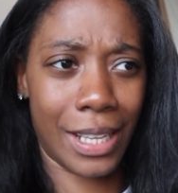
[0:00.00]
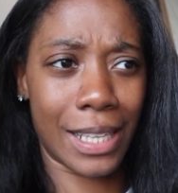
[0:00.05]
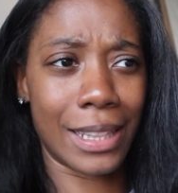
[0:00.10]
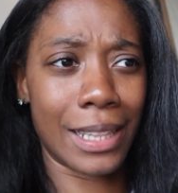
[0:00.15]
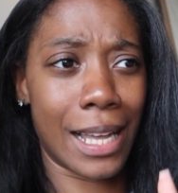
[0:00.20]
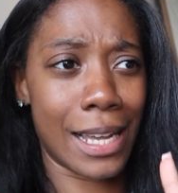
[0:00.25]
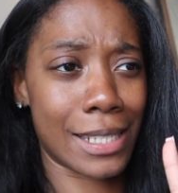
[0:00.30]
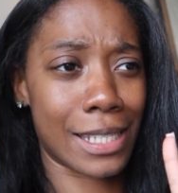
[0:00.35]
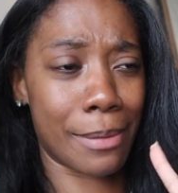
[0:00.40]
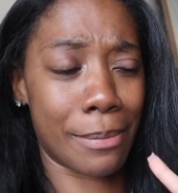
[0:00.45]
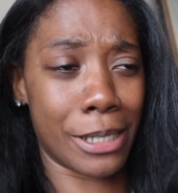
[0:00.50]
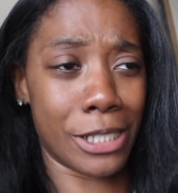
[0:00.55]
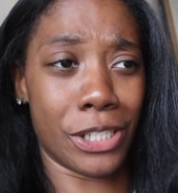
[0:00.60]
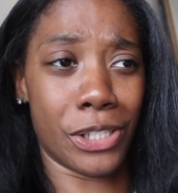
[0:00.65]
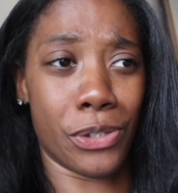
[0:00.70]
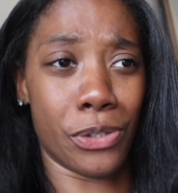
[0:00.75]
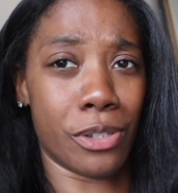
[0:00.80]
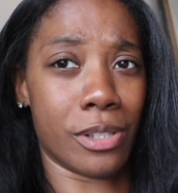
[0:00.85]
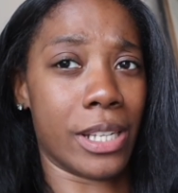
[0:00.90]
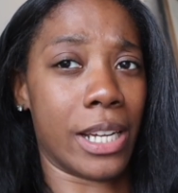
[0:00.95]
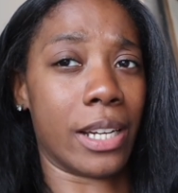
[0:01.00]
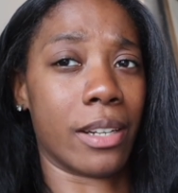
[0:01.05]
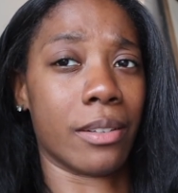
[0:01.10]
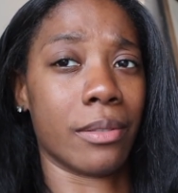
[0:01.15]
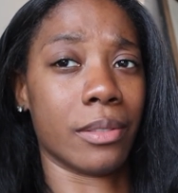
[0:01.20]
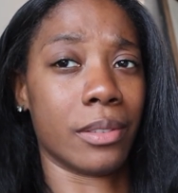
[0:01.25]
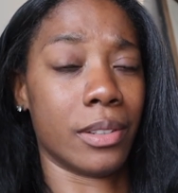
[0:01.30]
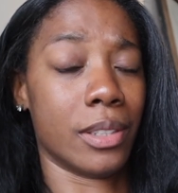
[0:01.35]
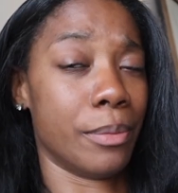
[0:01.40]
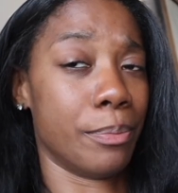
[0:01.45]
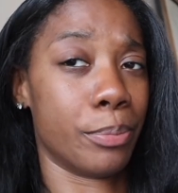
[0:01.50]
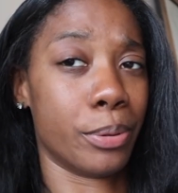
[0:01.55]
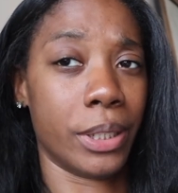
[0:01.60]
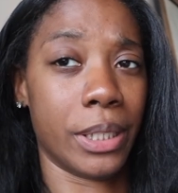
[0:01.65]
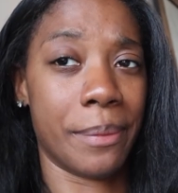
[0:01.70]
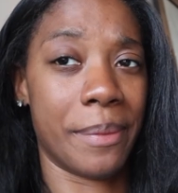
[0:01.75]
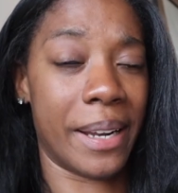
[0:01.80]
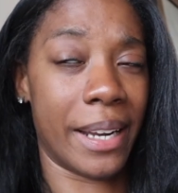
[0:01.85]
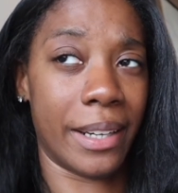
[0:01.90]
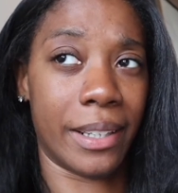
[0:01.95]
Last time I just used like the
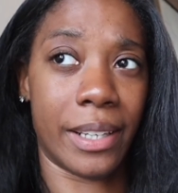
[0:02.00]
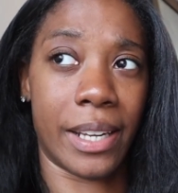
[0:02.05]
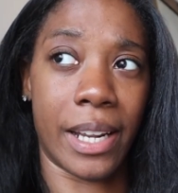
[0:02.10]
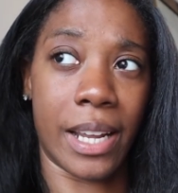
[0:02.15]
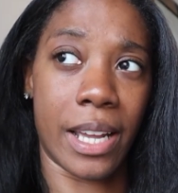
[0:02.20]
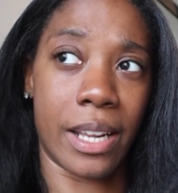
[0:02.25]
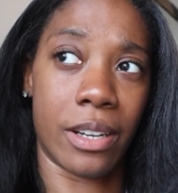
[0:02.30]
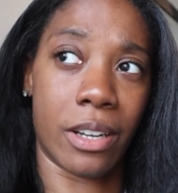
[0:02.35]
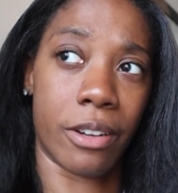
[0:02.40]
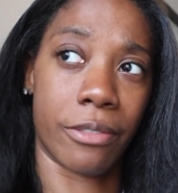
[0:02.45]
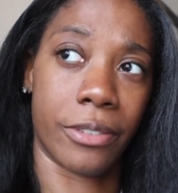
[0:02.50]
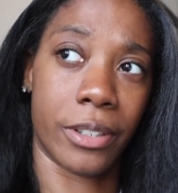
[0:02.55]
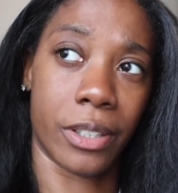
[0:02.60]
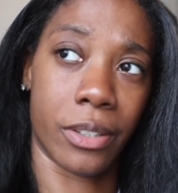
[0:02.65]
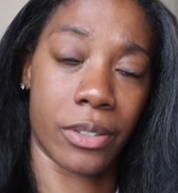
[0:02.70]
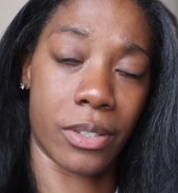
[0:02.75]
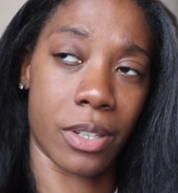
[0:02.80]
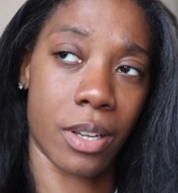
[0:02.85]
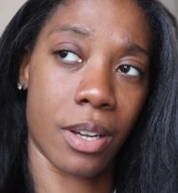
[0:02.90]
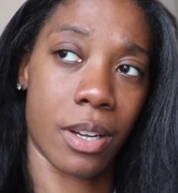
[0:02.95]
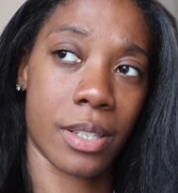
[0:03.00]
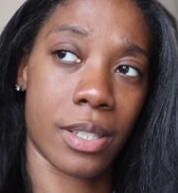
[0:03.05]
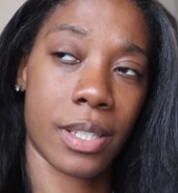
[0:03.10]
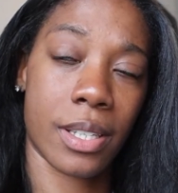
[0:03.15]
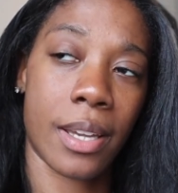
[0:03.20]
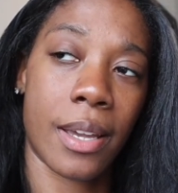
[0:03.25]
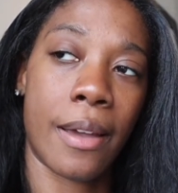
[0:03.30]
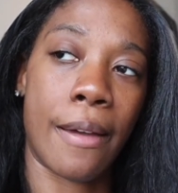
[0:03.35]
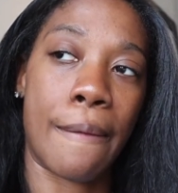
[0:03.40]
pre-made can Alfredo sauce.